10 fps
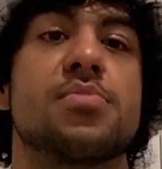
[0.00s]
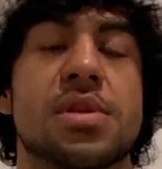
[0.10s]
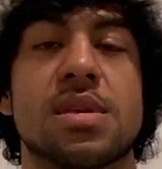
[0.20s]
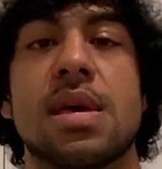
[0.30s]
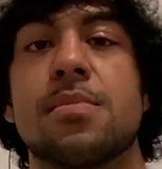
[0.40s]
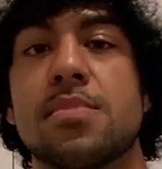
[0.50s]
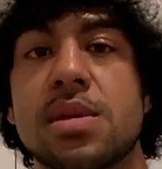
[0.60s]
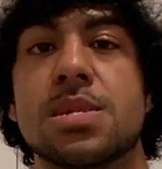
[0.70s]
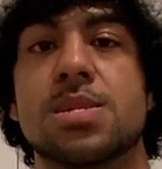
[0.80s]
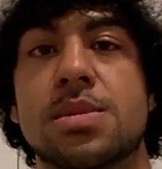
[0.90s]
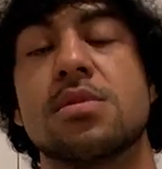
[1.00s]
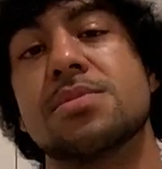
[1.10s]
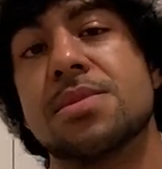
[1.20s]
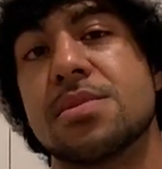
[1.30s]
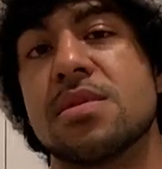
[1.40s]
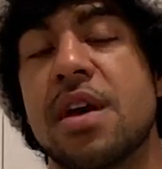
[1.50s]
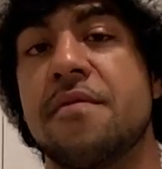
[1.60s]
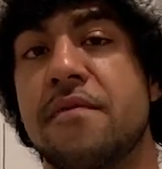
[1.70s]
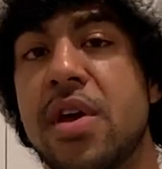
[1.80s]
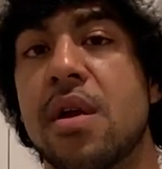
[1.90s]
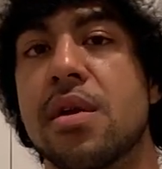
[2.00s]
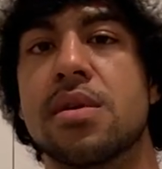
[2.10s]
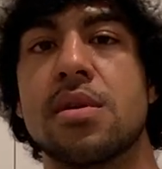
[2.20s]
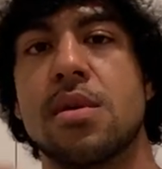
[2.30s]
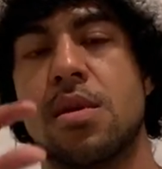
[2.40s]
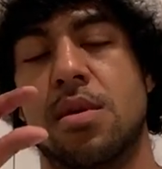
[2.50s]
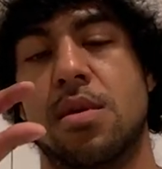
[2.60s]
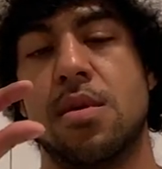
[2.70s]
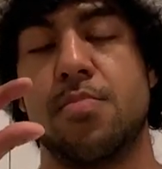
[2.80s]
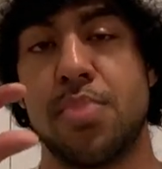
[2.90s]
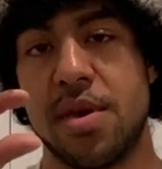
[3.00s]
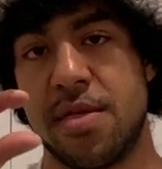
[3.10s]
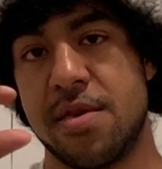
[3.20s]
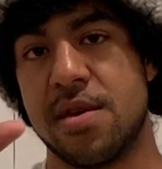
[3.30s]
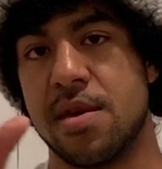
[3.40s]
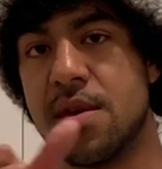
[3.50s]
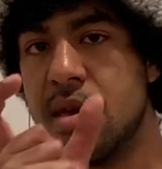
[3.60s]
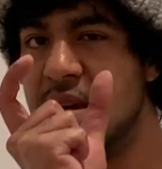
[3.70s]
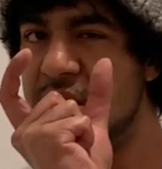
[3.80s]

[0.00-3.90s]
but can be distilled into that very pithy,